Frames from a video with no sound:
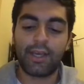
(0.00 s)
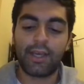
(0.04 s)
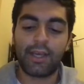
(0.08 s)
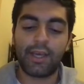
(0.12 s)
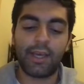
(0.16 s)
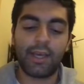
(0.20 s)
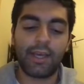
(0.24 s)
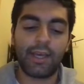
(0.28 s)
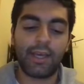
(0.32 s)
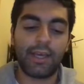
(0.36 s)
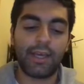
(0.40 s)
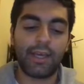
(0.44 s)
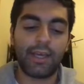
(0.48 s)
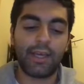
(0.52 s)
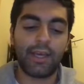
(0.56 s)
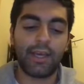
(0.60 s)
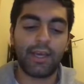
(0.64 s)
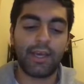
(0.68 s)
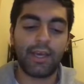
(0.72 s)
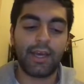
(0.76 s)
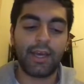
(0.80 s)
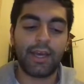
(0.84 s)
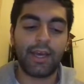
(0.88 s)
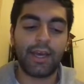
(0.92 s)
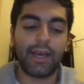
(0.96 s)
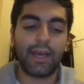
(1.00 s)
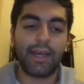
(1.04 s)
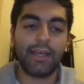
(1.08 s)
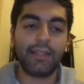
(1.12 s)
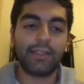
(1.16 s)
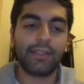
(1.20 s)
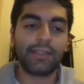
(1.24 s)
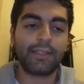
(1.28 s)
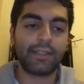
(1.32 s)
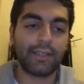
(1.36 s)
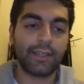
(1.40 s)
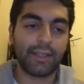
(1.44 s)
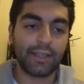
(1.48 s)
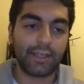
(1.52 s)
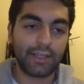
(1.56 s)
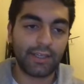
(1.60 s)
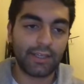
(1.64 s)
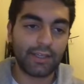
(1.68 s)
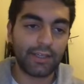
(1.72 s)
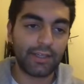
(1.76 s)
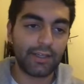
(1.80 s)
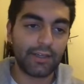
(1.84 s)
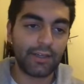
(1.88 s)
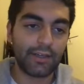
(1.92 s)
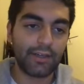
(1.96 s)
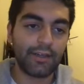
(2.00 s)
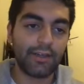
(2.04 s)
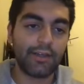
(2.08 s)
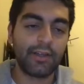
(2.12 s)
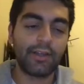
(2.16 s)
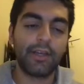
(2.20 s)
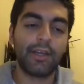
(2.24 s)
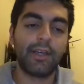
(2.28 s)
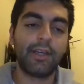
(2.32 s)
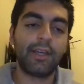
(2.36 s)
a @ sign here,